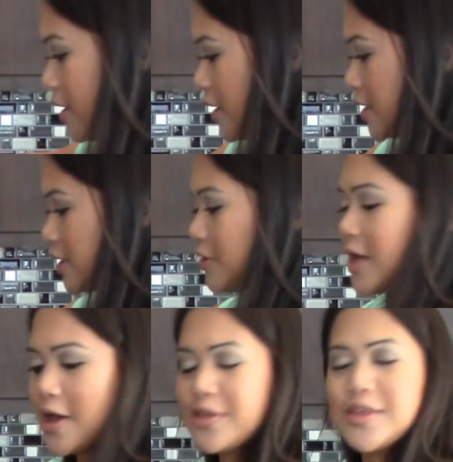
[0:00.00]
So
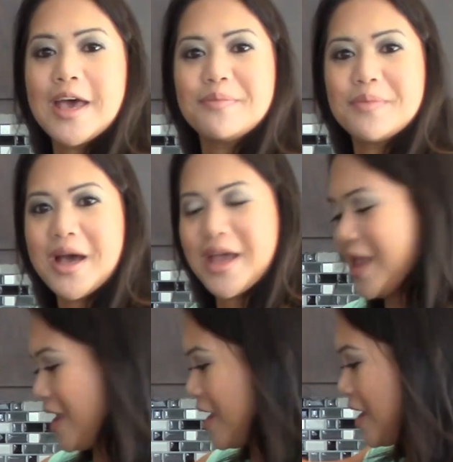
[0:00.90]
now that
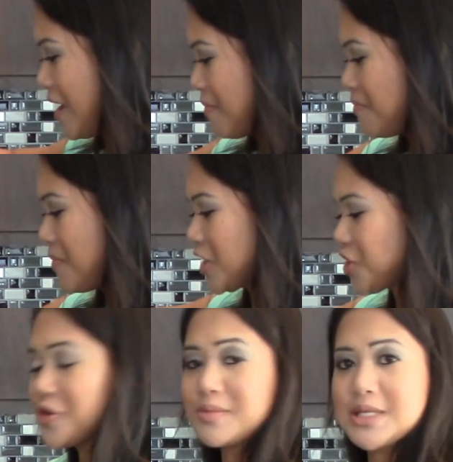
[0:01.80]
my
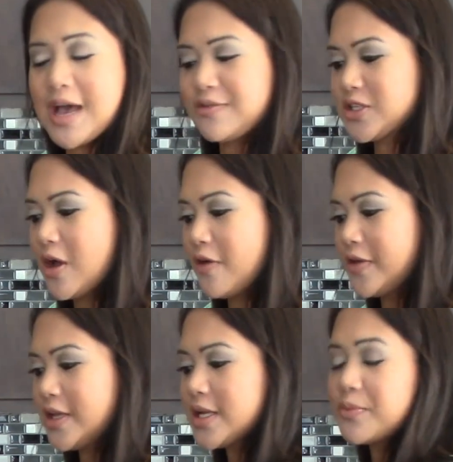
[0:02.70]
mushrooms have
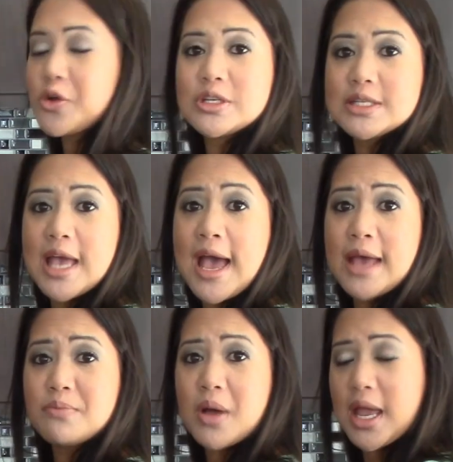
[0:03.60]
softened, I'm going to
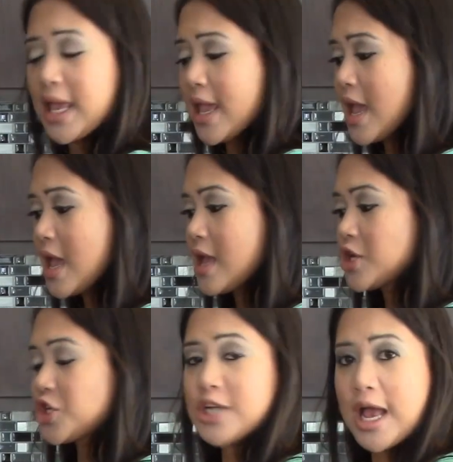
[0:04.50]
add my
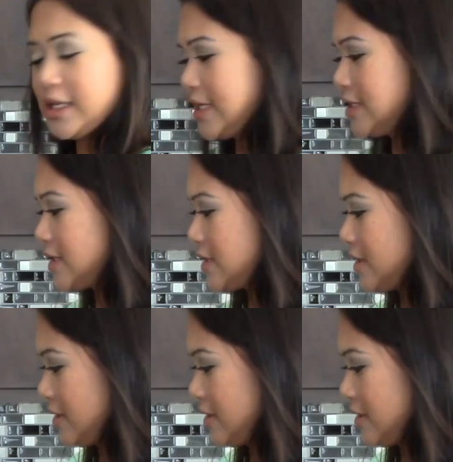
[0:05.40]
shallots.